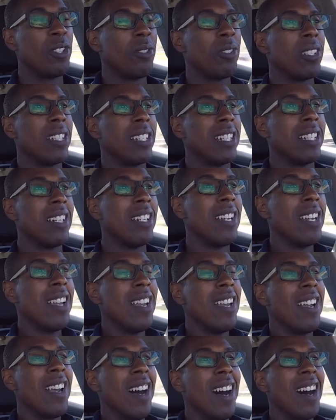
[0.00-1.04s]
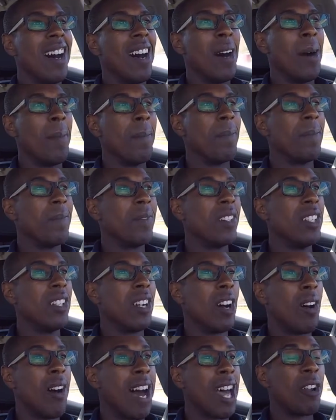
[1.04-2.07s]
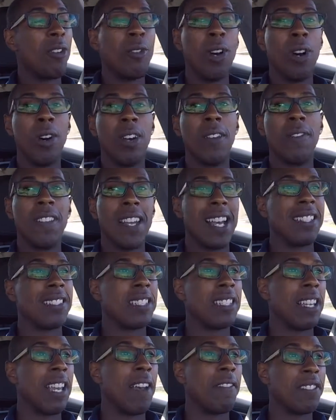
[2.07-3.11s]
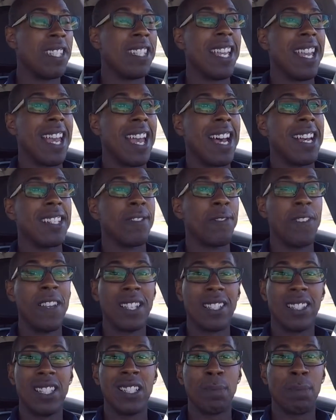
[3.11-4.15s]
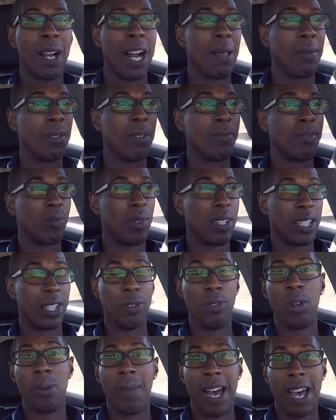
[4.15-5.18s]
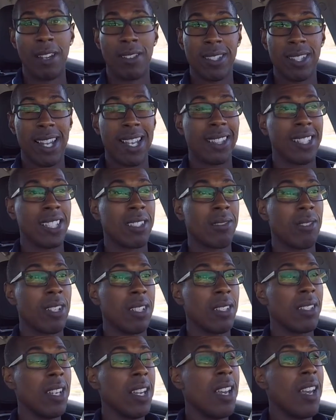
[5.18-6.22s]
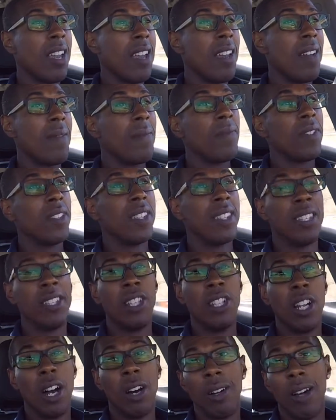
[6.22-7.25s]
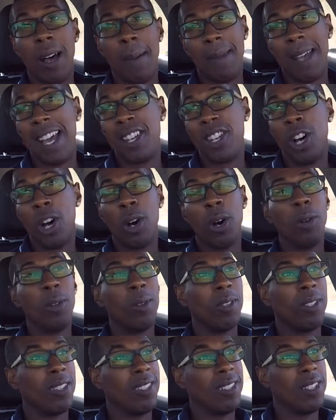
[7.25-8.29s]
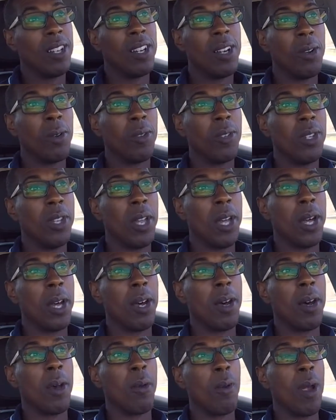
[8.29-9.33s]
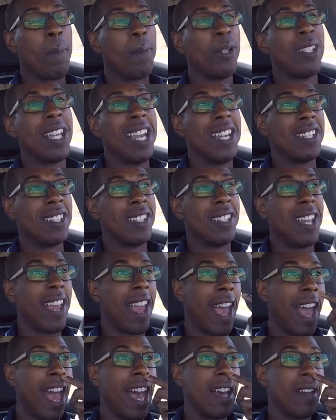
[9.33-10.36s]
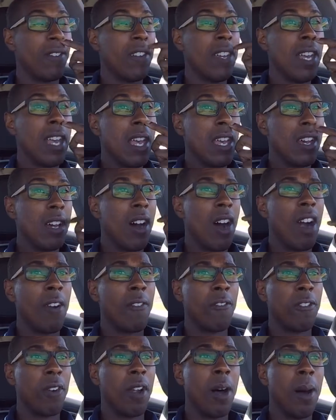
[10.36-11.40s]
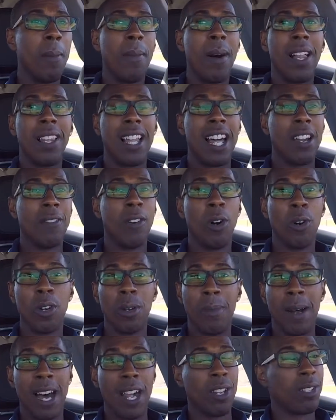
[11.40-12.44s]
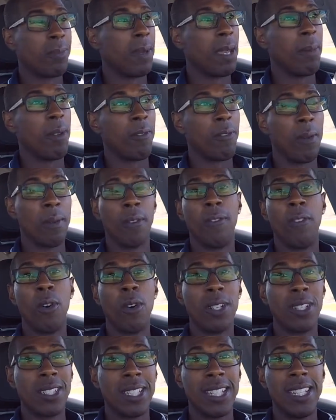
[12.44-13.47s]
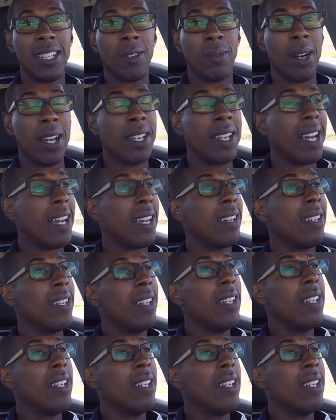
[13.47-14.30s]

Giulia. You know, I don't know if the FCA has fixed these problems with the newer models like this one. You know, I mean, I know the reputation they have are from a lot of older models, maybe from the 4C or whatnot.